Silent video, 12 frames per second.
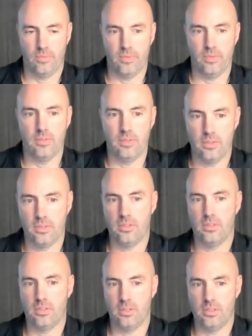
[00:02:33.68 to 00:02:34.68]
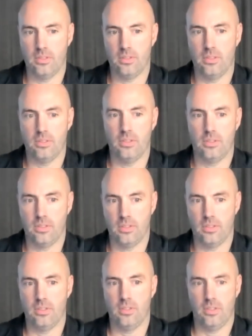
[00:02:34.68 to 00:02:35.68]

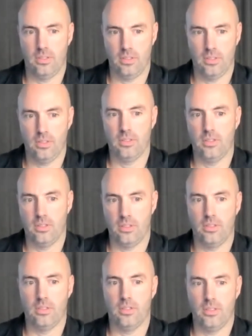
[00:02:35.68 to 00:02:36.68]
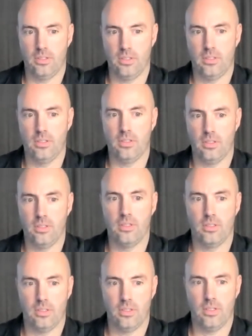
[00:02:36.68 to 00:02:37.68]

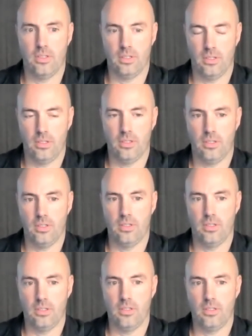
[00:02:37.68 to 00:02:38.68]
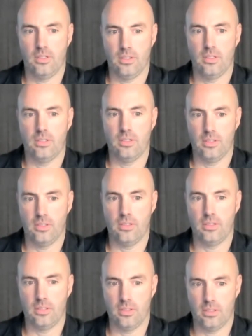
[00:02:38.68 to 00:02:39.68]

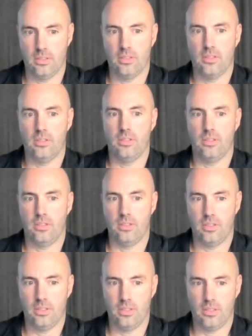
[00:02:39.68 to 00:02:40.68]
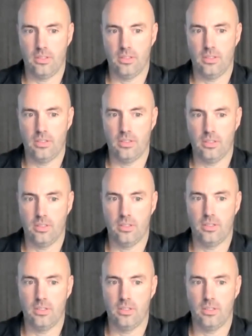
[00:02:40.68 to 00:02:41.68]
The person shown says nothing.